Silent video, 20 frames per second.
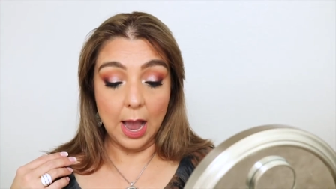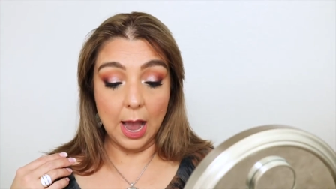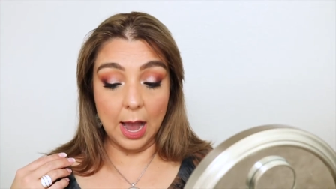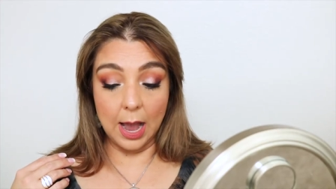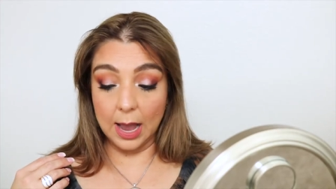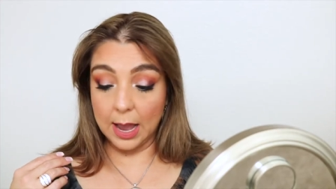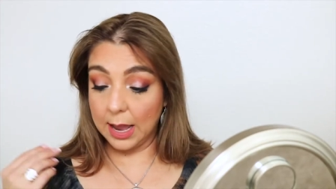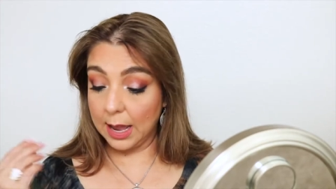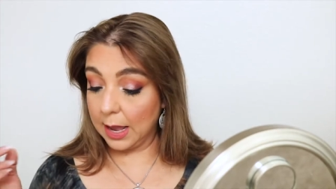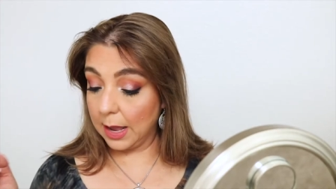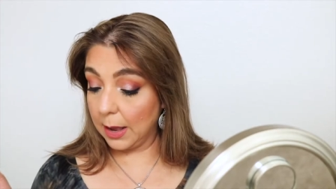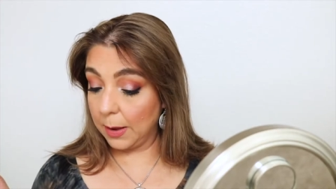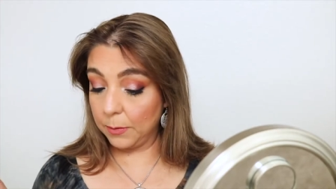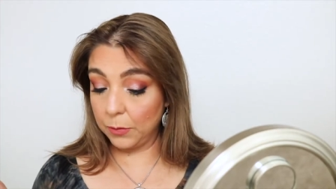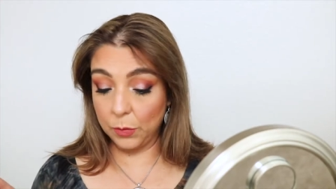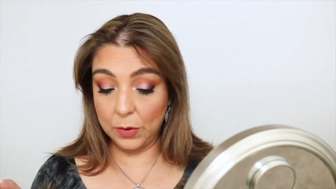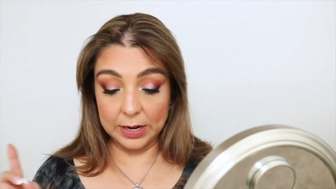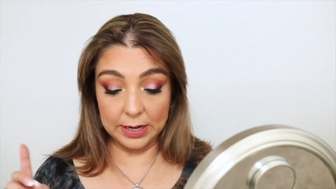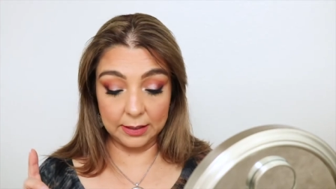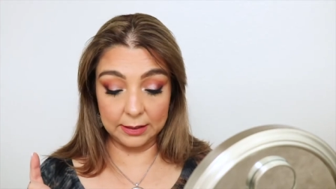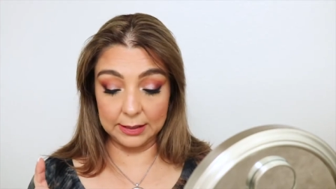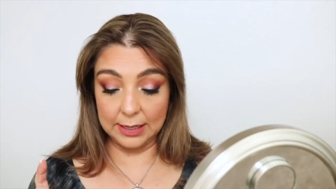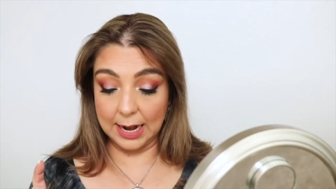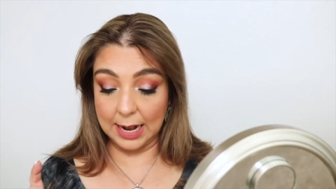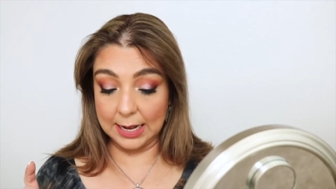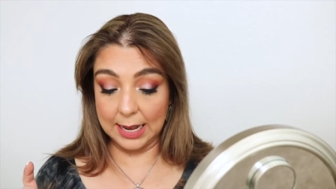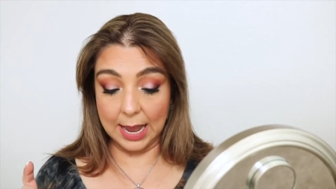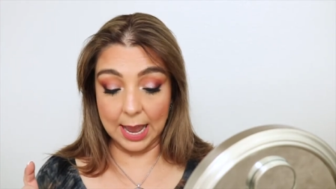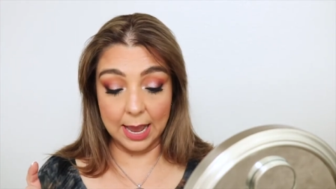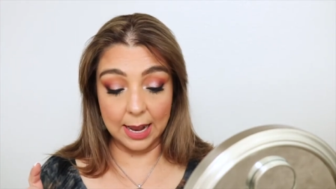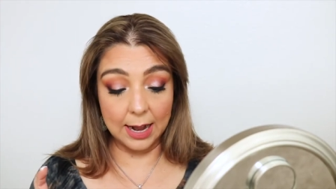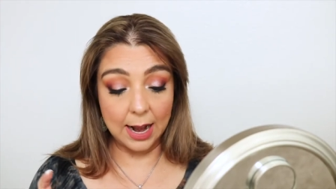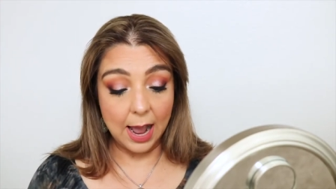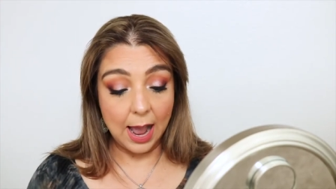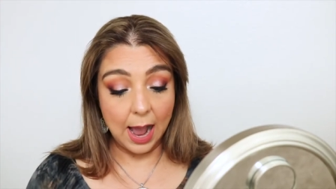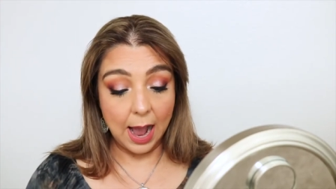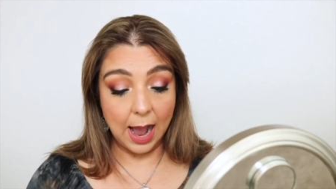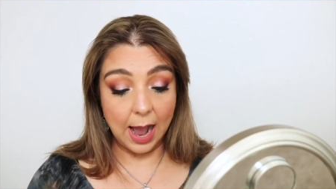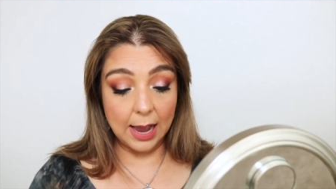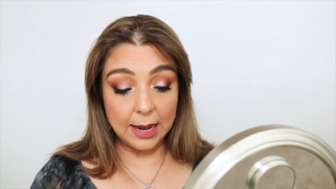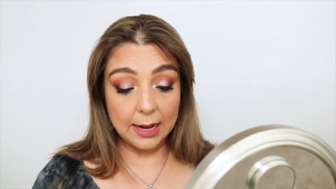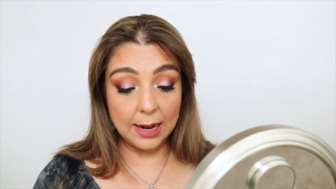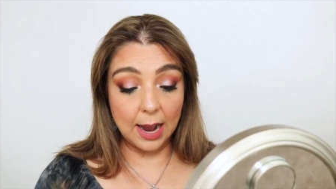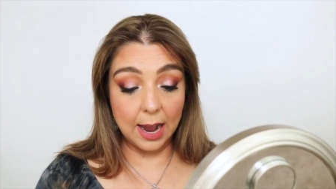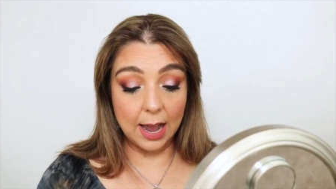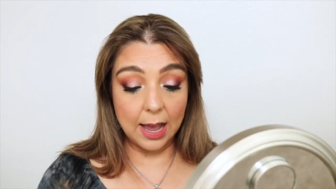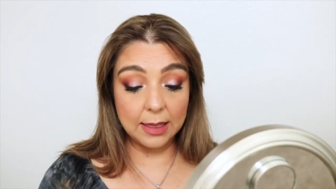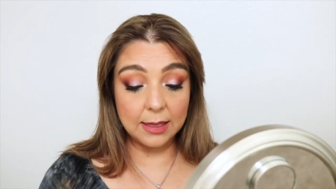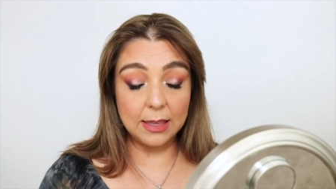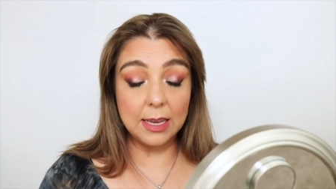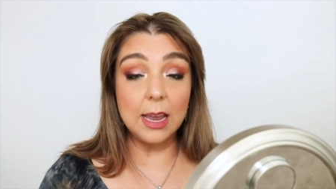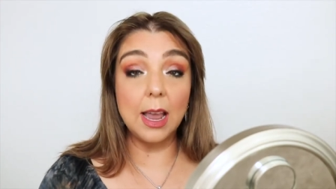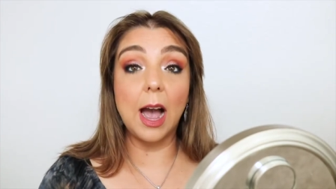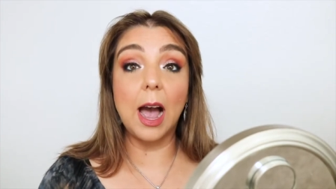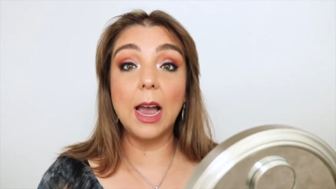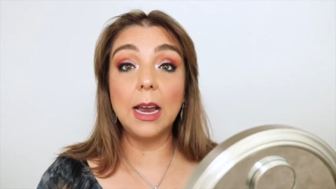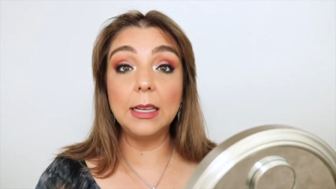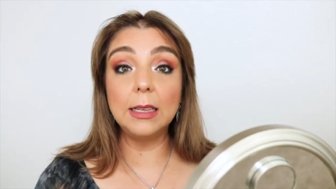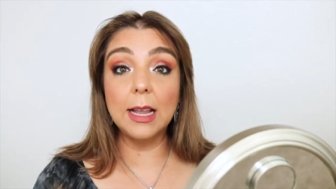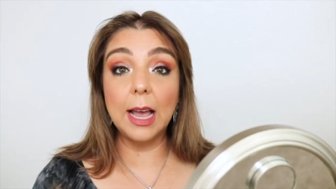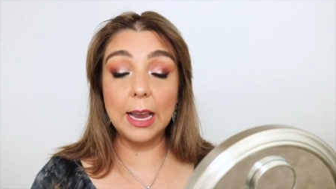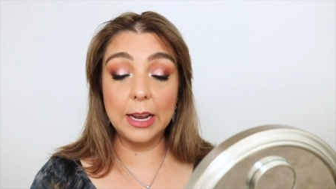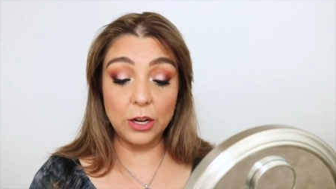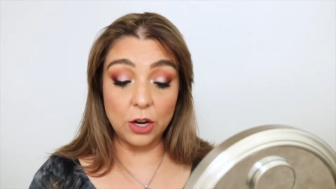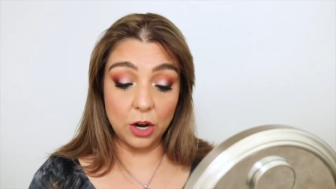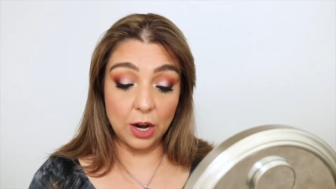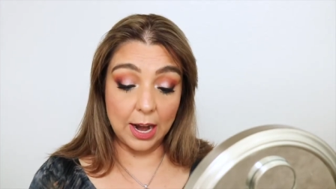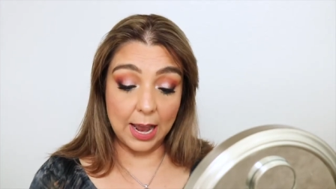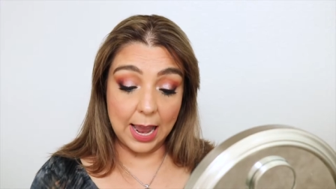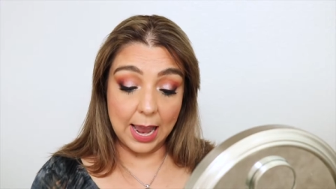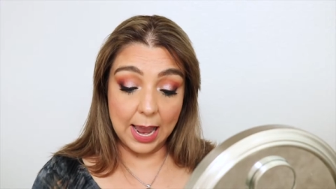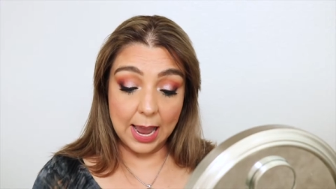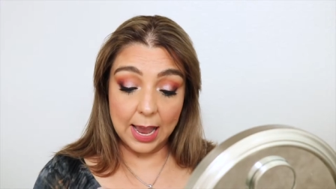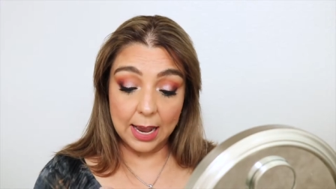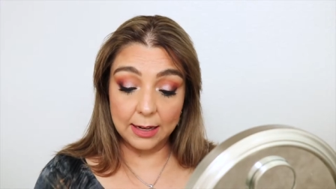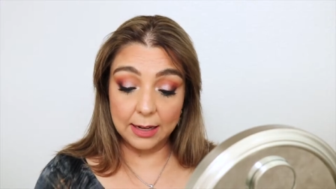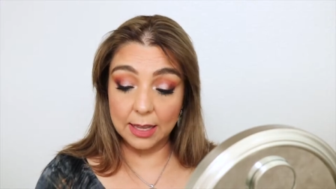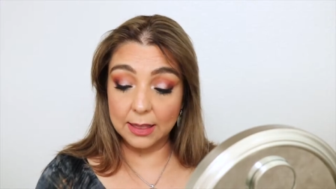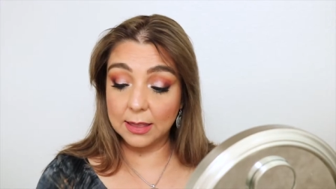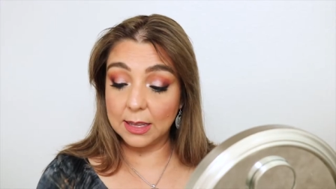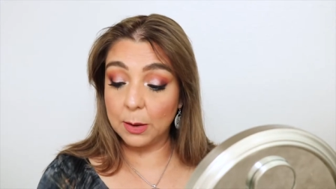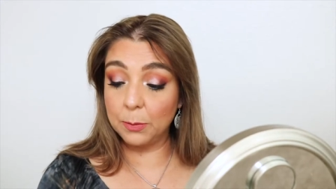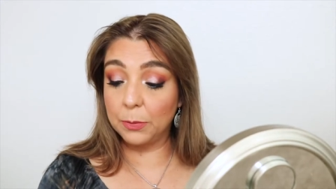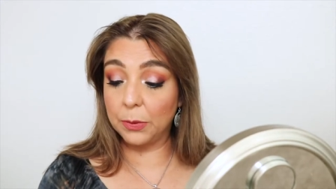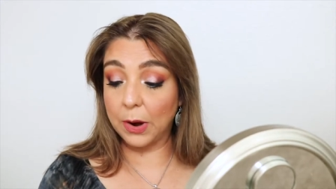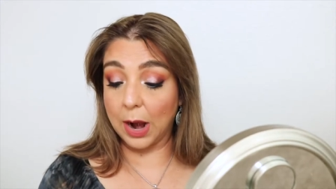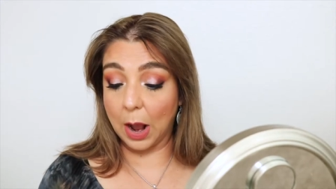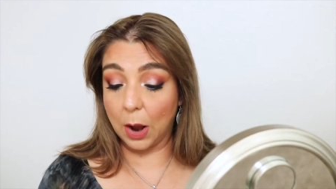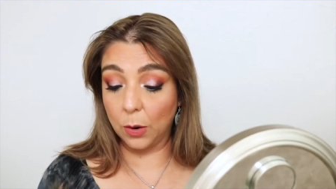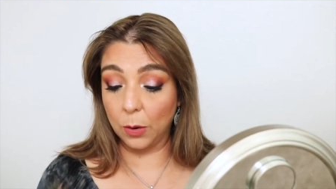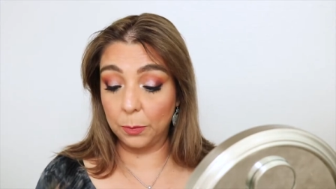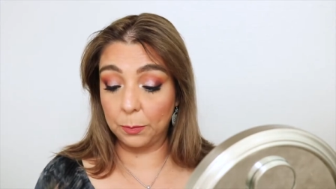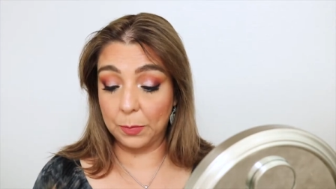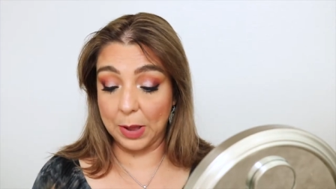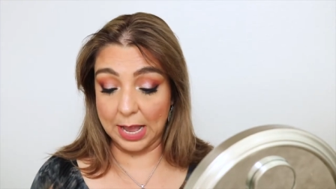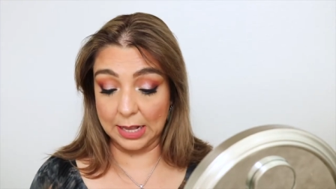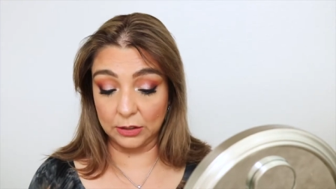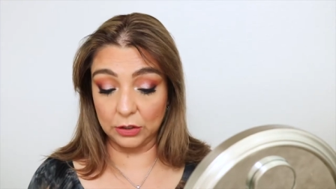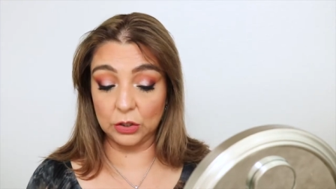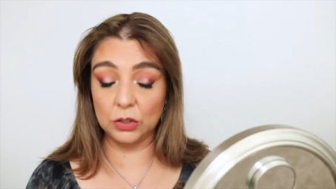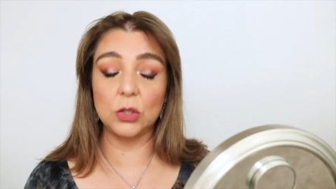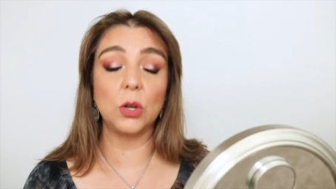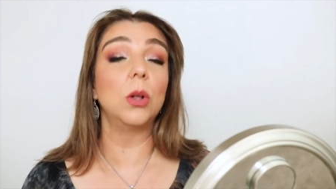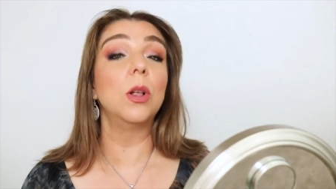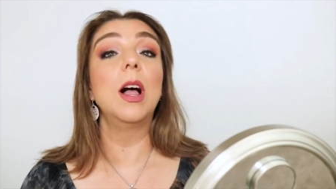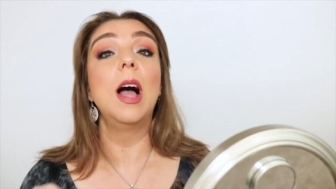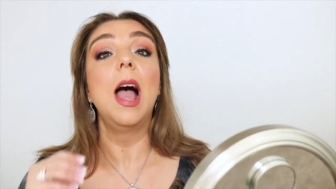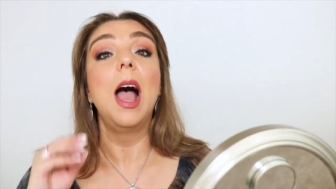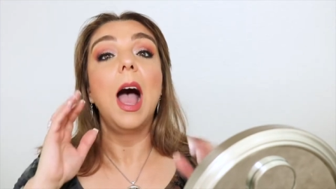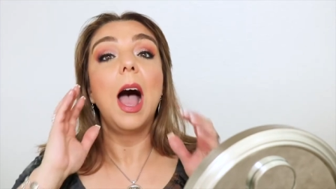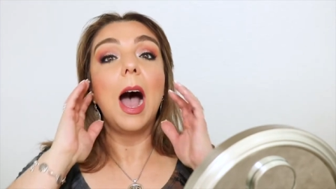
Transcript: Um, what else did I get? I got the eyeliner and the brow pencil.